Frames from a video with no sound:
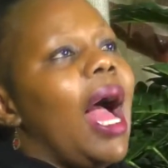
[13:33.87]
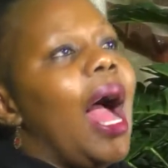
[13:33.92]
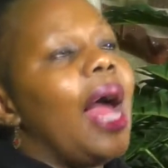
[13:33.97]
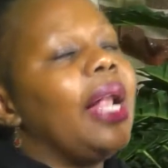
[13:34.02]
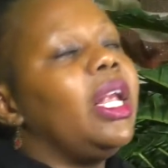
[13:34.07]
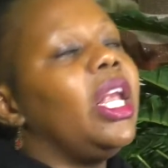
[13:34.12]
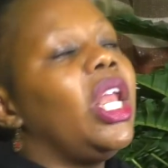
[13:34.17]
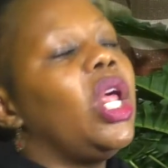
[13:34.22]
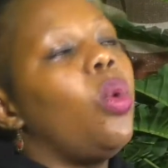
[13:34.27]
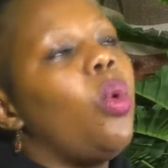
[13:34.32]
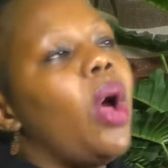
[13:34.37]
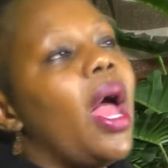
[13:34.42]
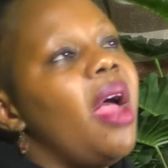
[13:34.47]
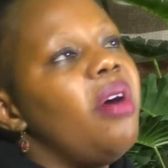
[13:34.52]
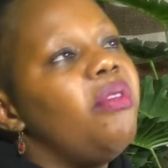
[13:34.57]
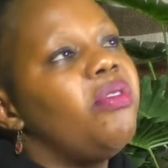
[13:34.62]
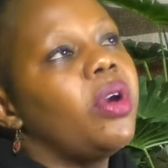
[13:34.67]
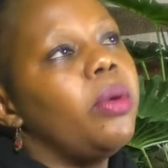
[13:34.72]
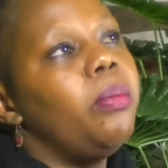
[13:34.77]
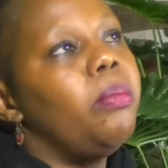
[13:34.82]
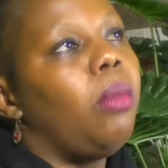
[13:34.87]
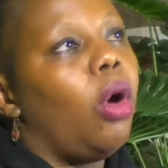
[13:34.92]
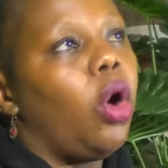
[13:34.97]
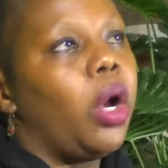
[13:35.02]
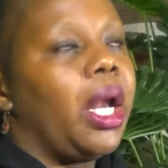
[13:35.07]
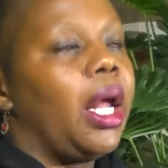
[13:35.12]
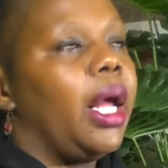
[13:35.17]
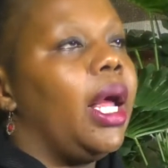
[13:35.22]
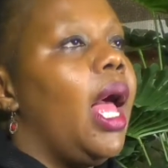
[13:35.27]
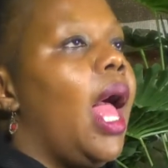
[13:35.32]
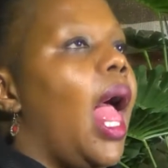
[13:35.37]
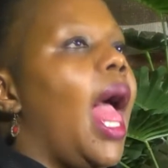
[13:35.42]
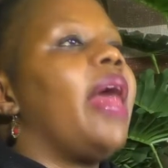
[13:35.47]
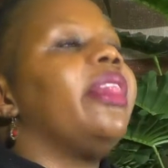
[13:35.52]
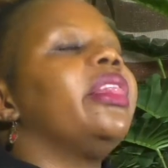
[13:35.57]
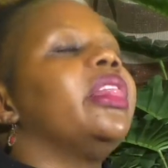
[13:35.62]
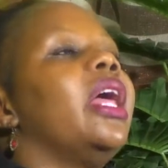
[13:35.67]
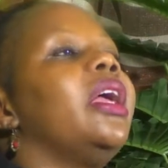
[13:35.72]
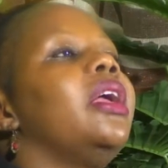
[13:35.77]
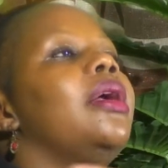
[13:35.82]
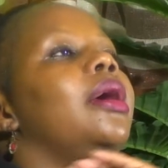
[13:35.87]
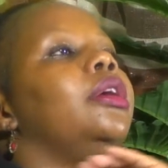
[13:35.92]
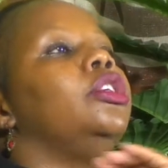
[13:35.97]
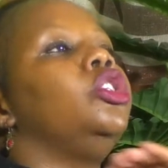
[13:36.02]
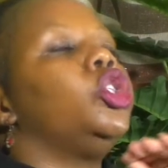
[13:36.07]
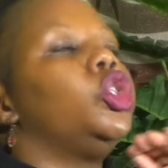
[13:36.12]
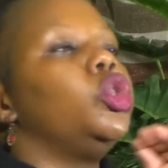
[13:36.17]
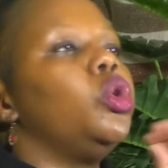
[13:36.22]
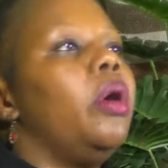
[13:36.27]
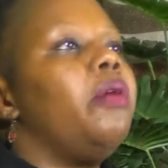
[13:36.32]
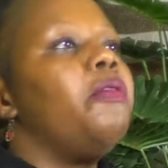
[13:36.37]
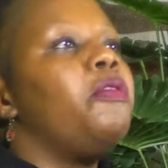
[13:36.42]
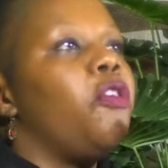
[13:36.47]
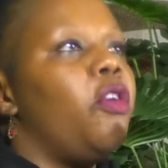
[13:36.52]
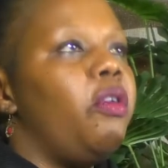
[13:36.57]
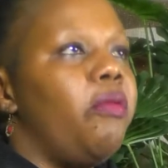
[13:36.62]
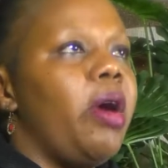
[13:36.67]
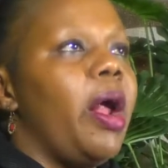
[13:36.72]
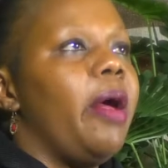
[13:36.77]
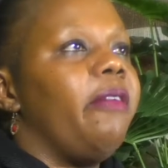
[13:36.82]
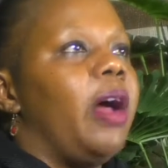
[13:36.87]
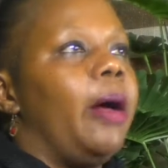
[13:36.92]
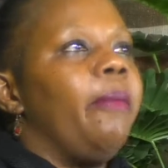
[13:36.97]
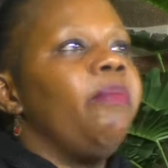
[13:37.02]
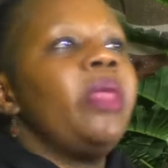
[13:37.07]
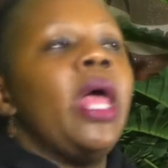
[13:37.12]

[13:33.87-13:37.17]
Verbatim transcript: are new every morning and they endure forever.